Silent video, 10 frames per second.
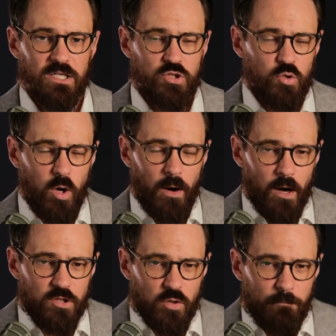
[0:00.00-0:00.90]
to
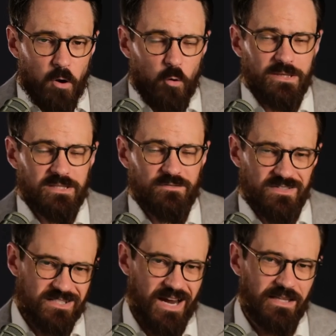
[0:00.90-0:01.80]
a moment of
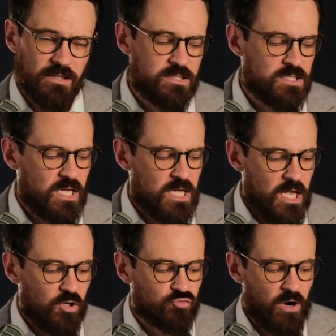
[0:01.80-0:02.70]
silence
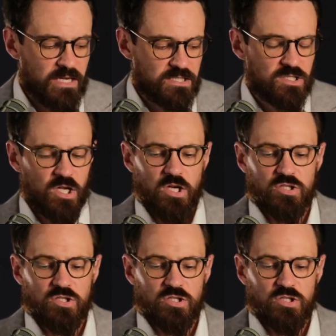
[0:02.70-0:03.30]
and rest,